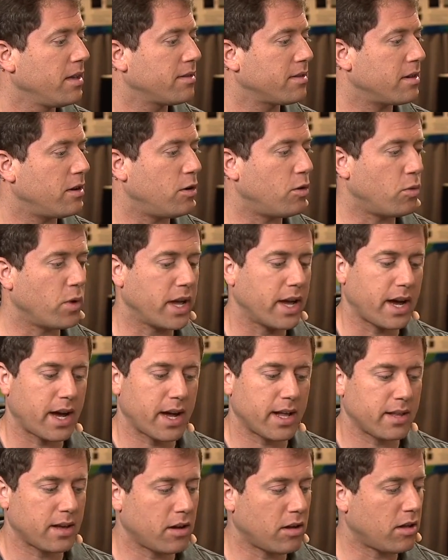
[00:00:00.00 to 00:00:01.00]
So we
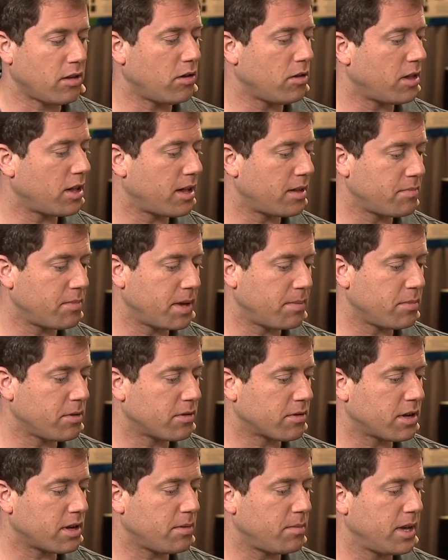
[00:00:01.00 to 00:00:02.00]
had a whole lot of
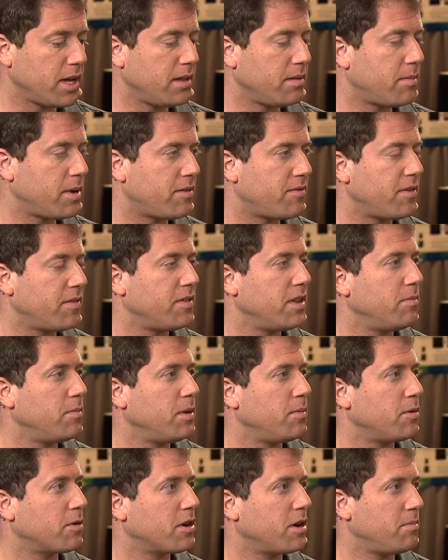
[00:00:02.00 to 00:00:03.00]
people come in, about 15
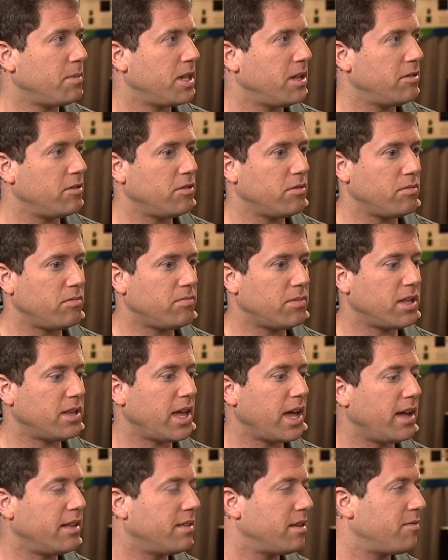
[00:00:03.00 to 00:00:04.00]
people come in and do
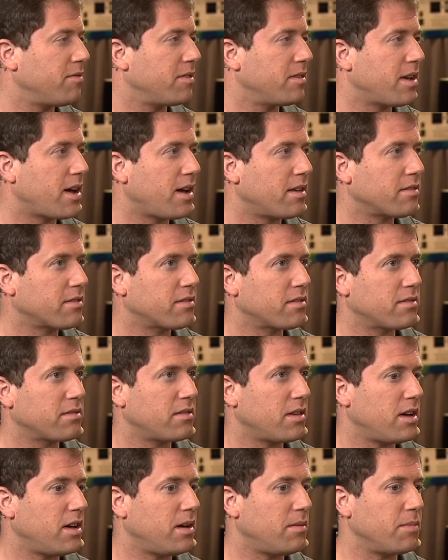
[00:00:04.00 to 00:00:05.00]
eight different tasks.
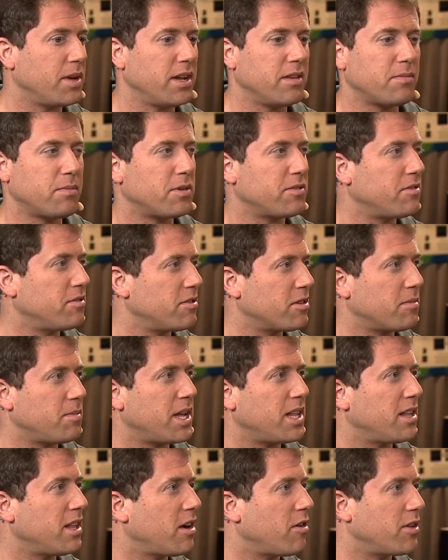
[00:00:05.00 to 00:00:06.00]
Um, each person took
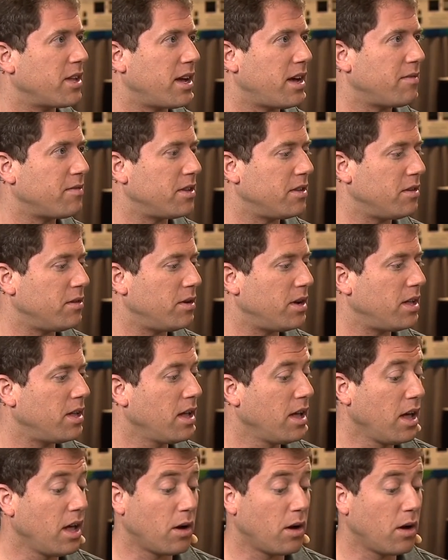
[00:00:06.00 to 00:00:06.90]
about an hour and a half to do it.